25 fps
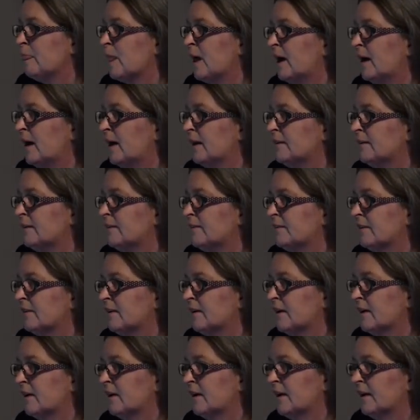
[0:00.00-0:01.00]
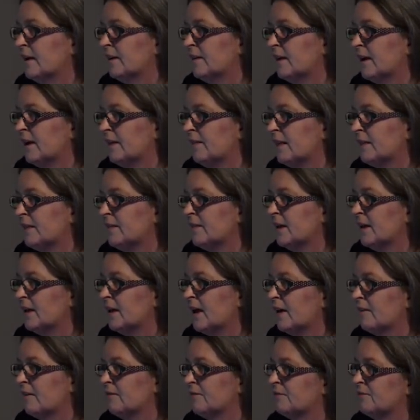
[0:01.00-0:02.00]
And then they
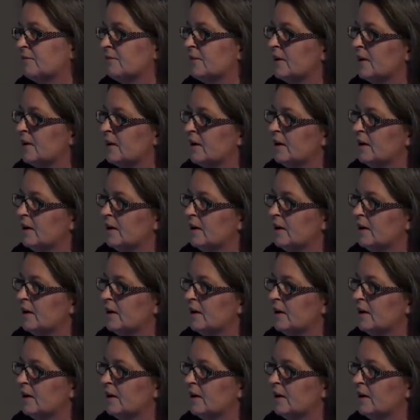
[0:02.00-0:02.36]
have